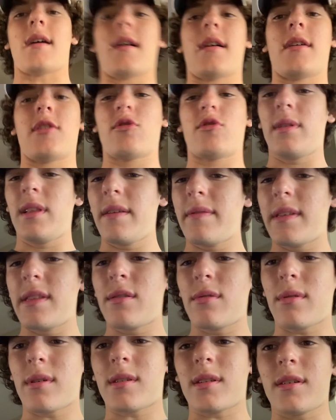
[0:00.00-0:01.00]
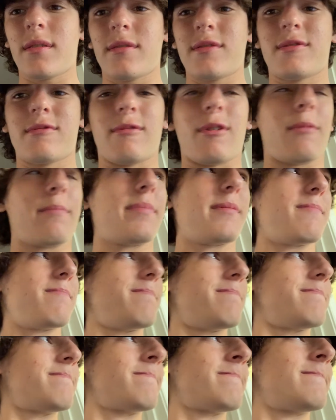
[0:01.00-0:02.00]
Should we leave the door closed or open?
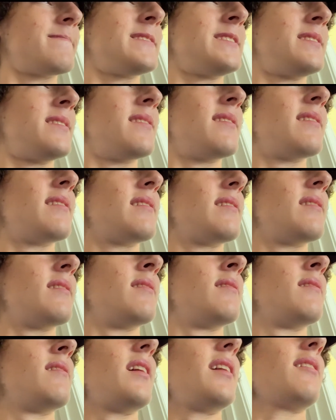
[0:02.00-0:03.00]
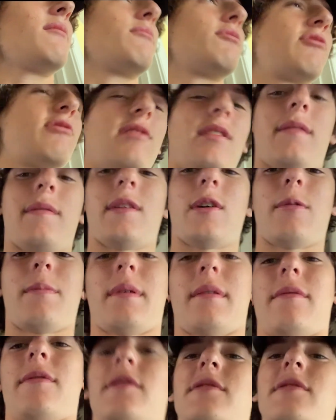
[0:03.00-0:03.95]
I think we'll just leave it open for